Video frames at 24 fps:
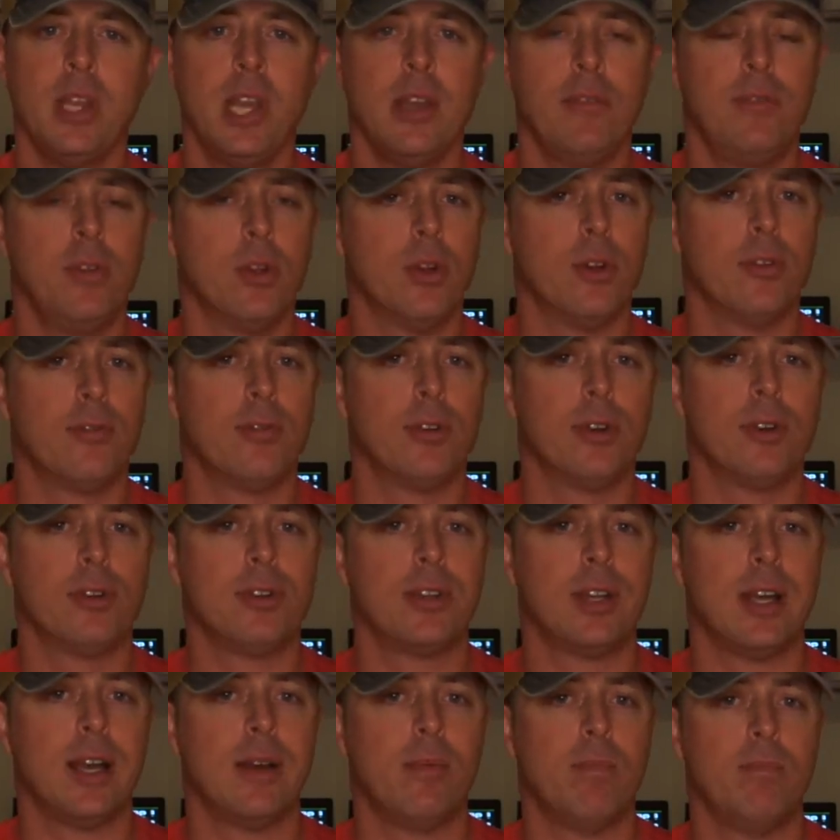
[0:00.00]
If you're a
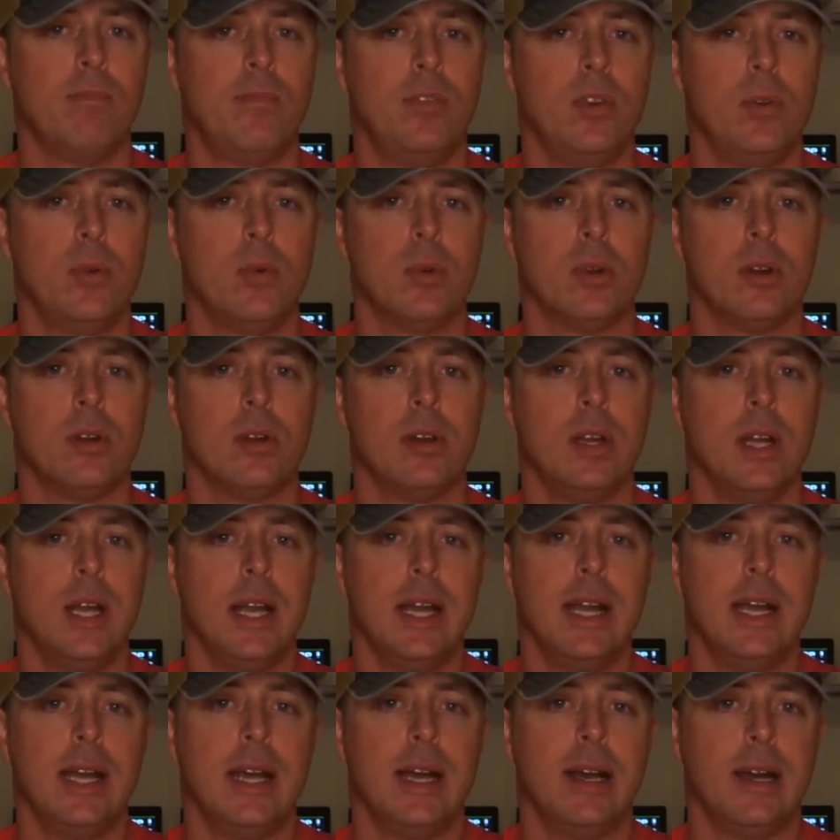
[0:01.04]
first-time viewer
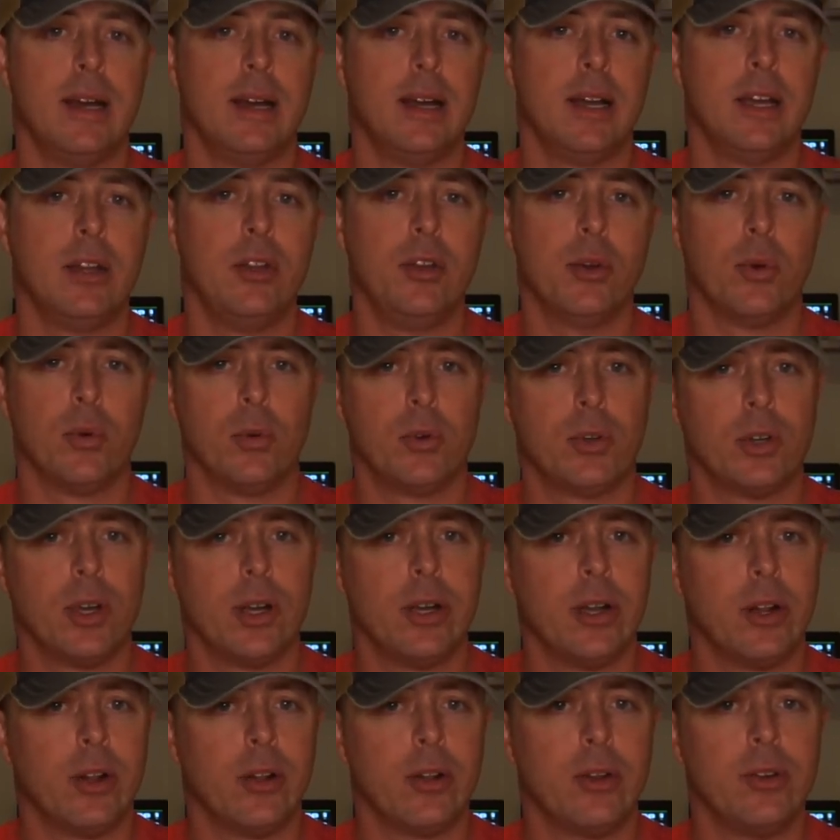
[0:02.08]
and you're
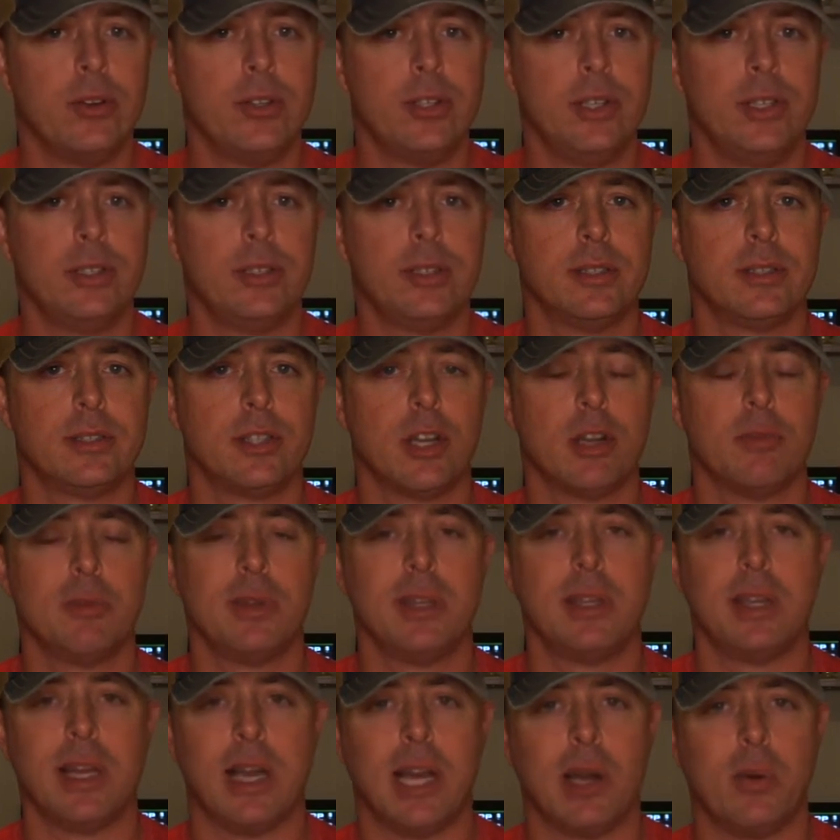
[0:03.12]
trying to learn GCSS
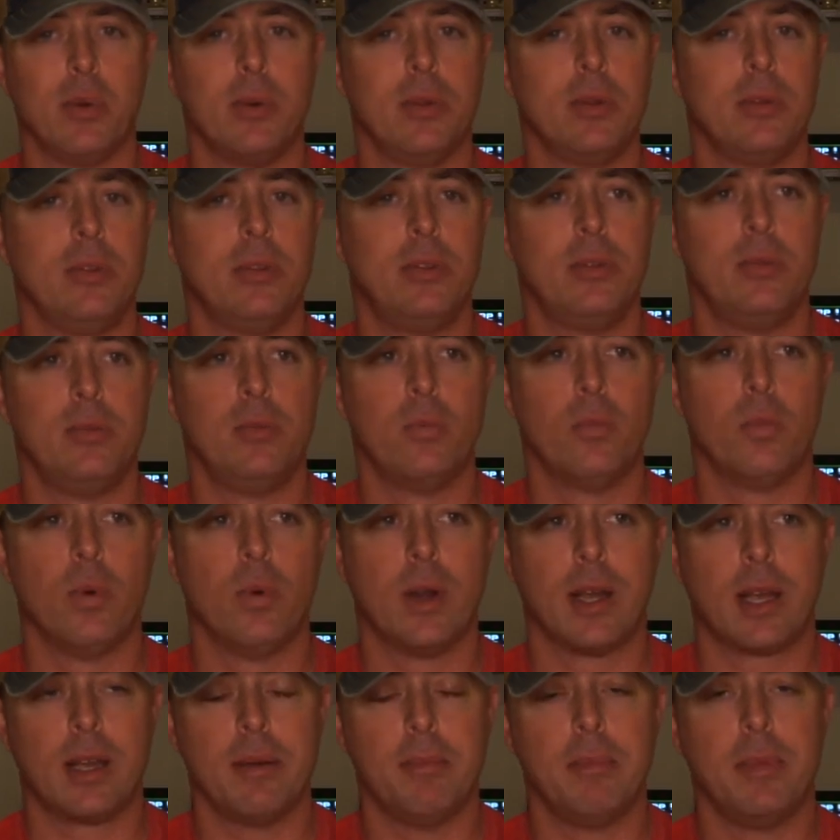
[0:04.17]
Army, I would
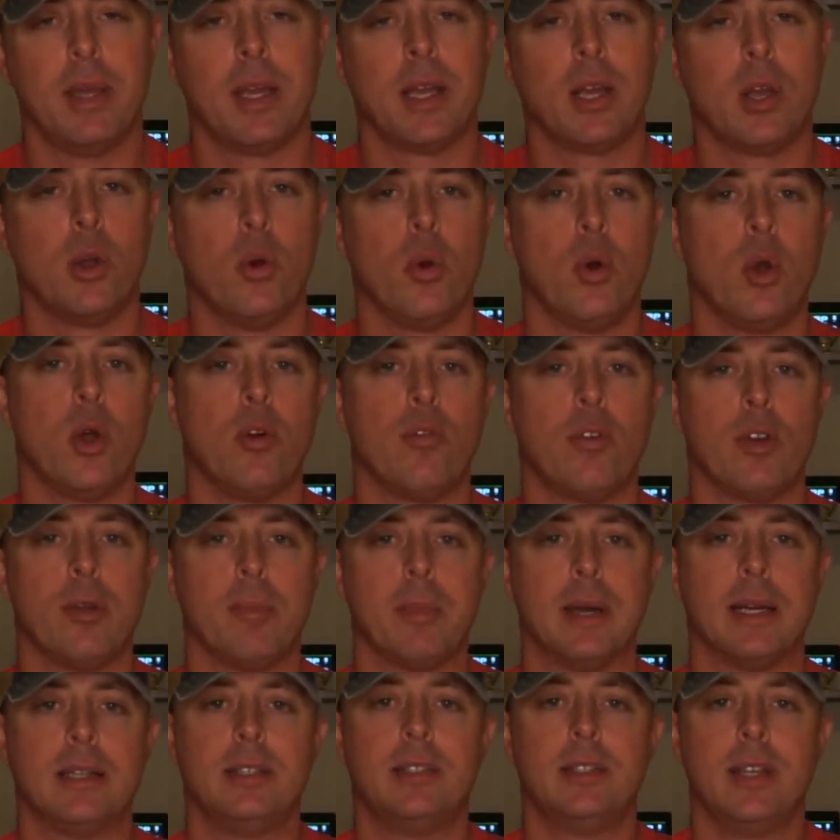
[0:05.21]
recommend going over to
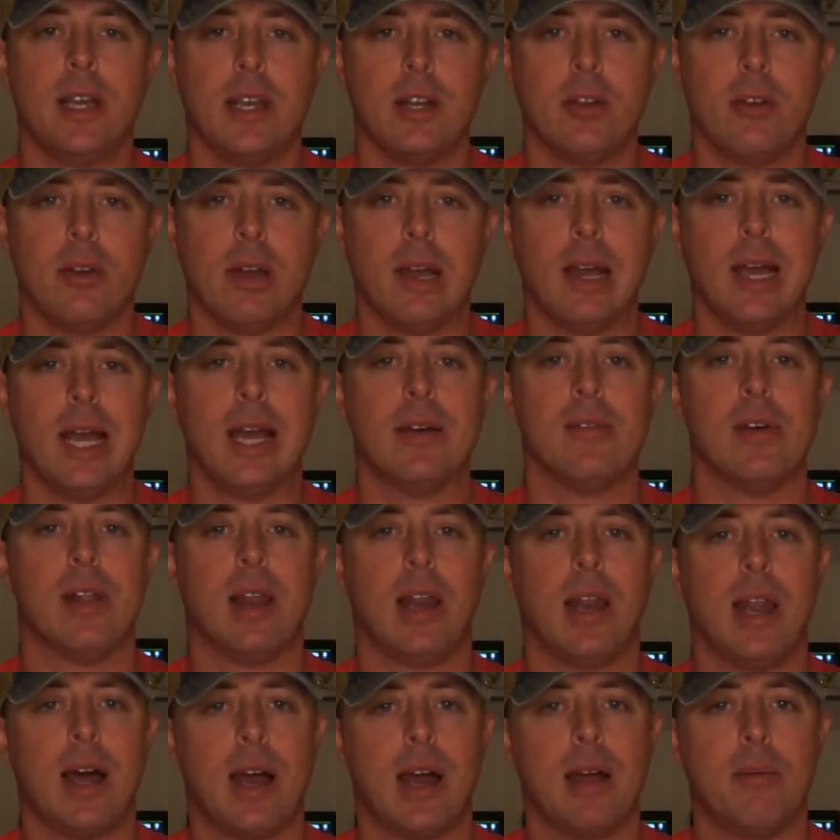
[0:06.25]
my channel. I have
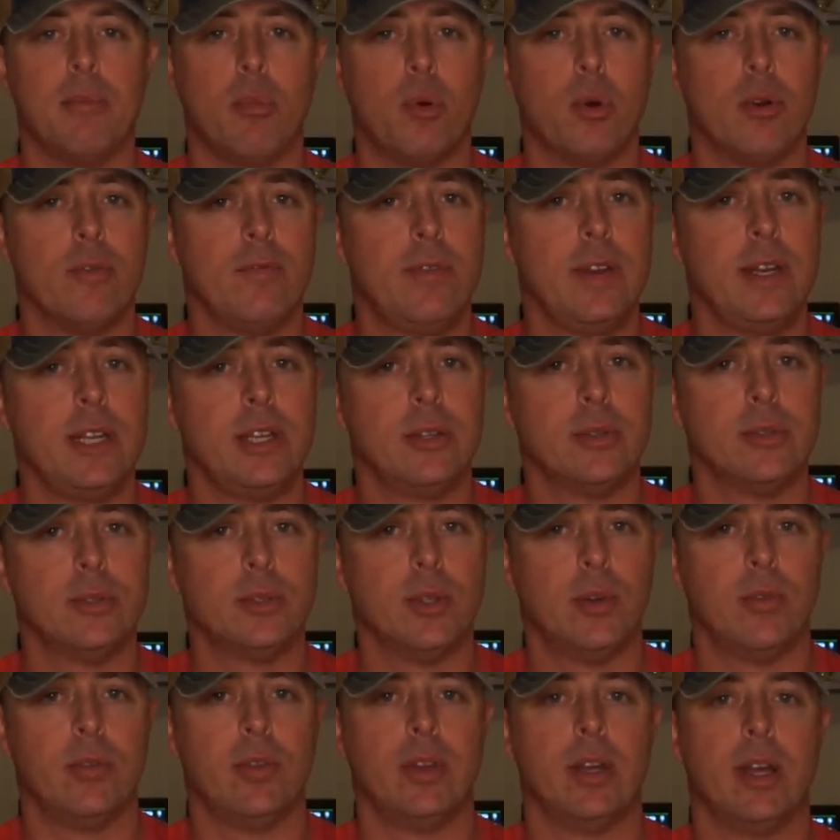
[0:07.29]
a lot more
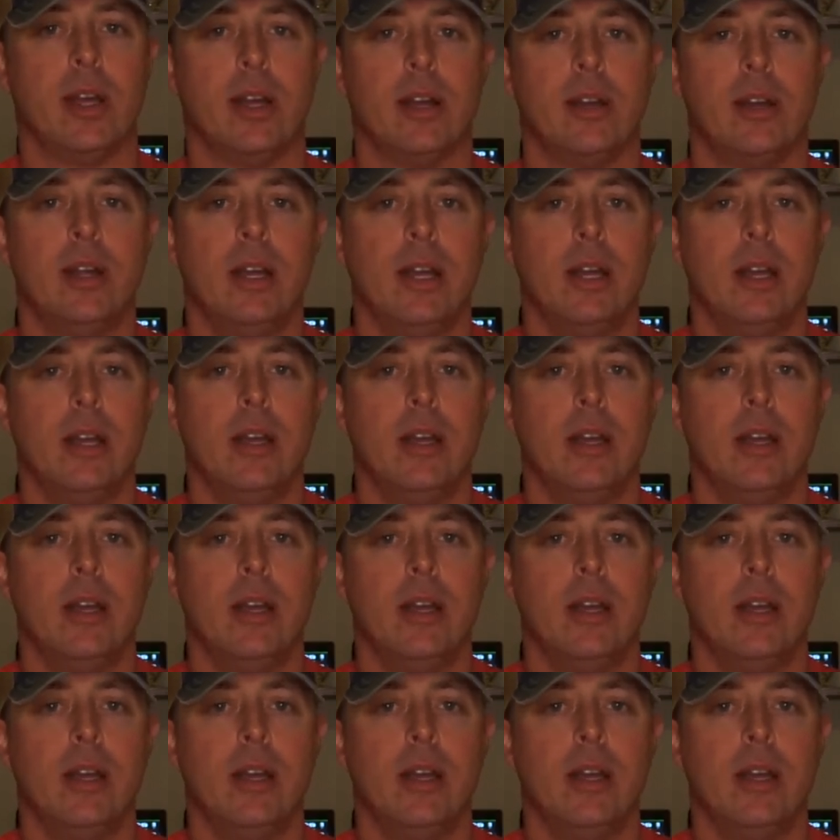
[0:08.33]
videos over there.